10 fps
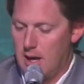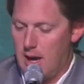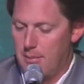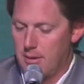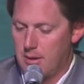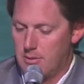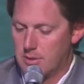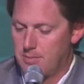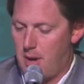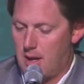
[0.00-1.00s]
up in
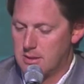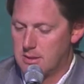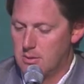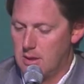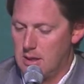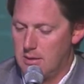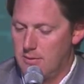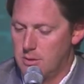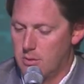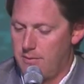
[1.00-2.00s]
response to an
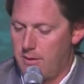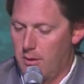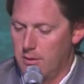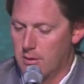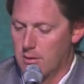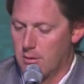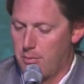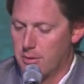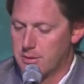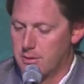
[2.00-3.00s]
individual failure or
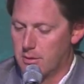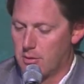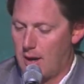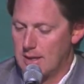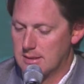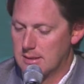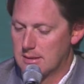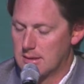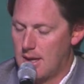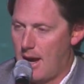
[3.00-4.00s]
personal
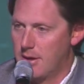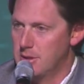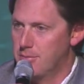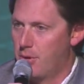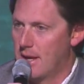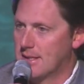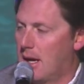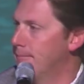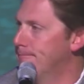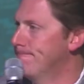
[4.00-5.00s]
crisis? How did you press on?